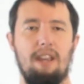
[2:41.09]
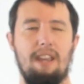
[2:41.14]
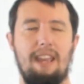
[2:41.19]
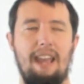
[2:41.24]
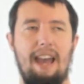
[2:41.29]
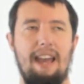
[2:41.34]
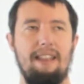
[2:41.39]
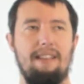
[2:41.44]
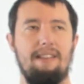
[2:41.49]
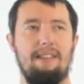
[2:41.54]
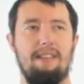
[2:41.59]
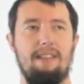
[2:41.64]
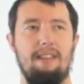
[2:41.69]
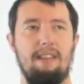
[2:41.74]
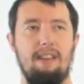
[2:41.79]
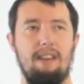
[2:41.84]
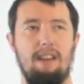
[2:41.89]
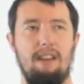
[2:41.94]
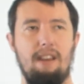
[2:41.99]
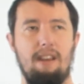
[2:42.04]
get
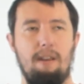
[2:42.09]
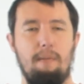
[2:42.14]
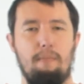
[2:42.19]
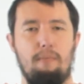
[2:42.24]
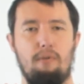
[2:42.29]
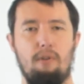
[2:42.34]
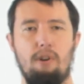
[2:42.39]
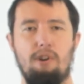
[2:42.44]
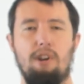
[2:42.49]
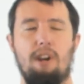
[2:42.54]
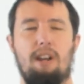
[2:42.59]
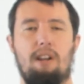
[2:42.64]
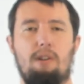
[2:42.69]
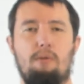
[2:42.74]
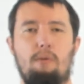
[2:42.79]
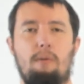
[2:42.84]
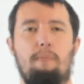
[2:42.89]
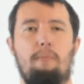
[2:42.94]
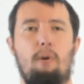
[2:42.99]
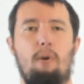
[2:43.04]
the project
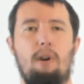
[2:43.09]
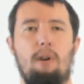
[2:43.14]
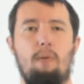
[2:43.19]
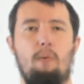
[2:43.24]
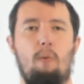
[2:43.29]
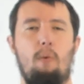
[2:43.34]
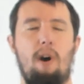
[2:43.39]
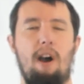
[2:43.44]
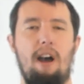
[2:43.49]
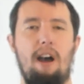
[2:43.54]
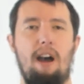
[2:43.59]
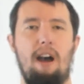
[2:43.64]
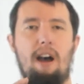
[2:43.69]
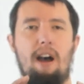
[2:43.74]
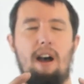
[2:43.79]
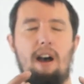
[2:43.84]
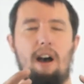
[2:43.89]
to a point where